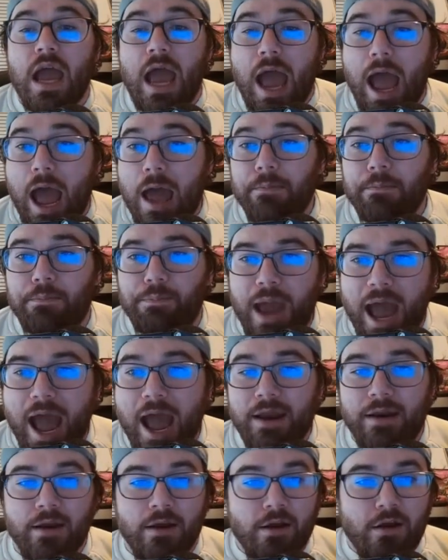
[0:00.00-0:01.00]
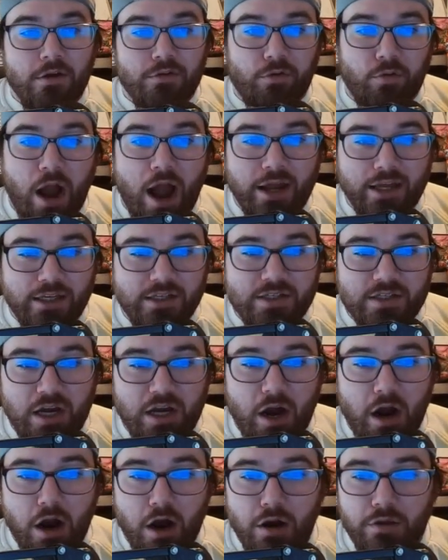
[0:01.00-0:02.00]
at-bat. The Rockies
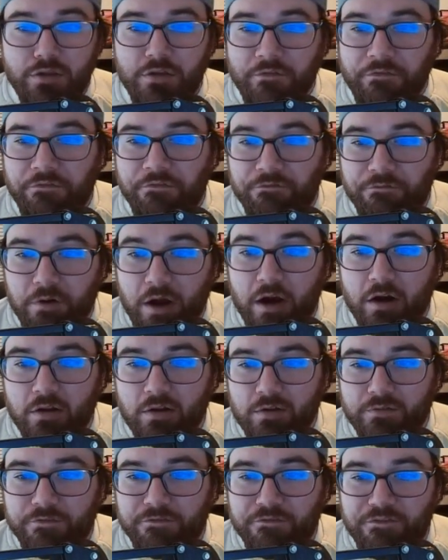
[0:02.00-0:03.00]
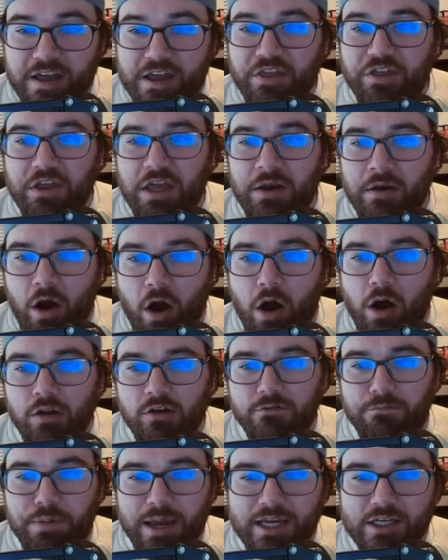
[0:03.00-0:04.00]
are fifth in all
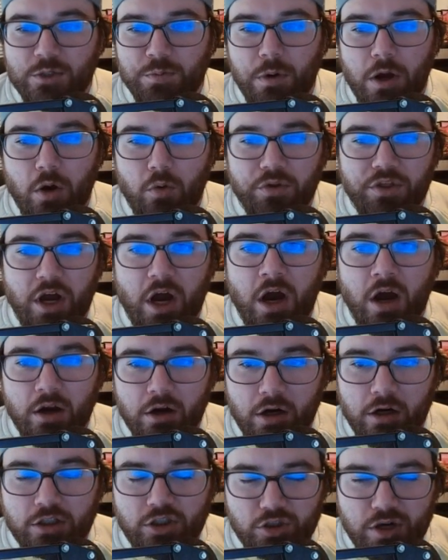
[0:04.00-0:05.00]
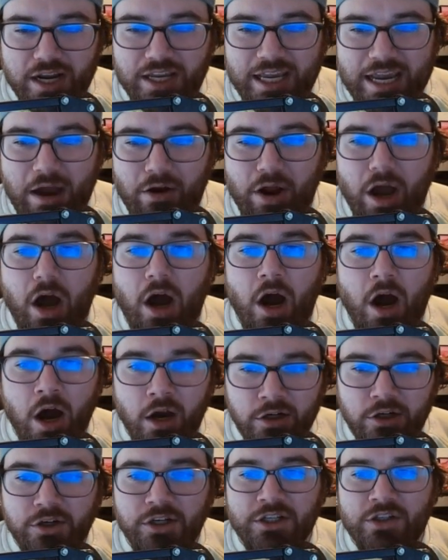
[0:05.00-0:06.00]
of baseball striking out
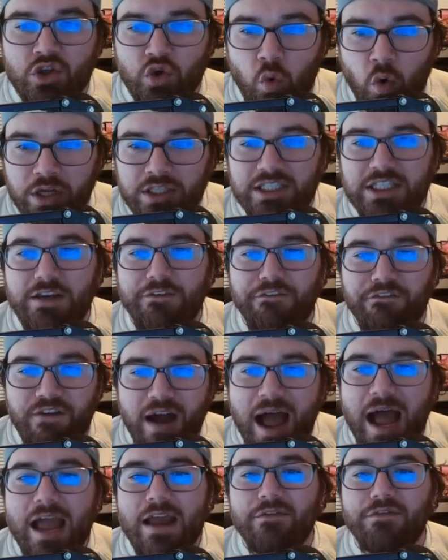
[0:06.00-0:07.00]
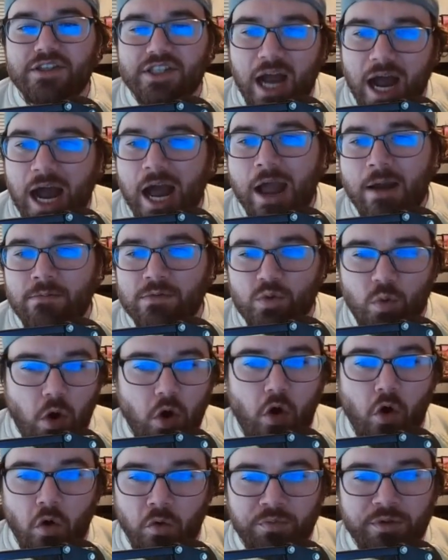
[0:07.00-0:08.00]
125 times while
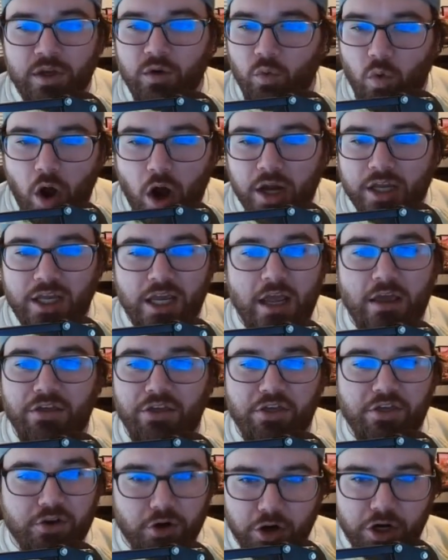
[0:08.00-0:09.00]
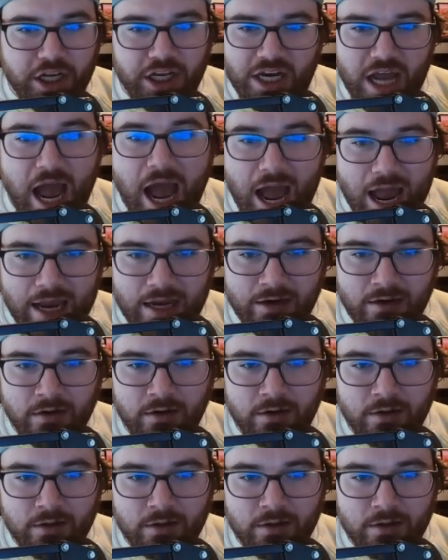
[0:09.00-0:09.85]
only walking 39.